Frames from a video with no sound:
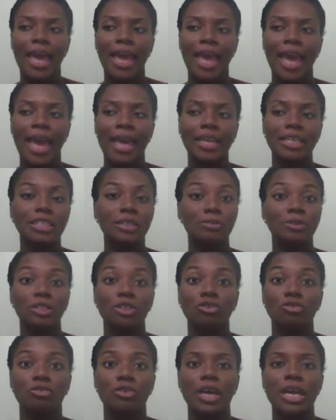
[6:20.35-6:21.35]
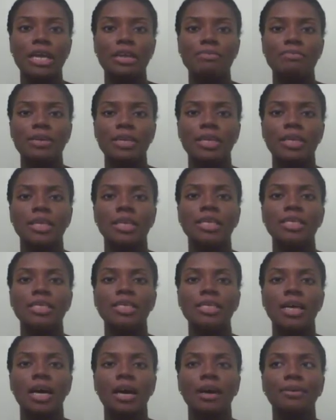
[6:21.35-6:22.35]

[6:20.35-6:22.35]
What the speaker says: And it's been great, because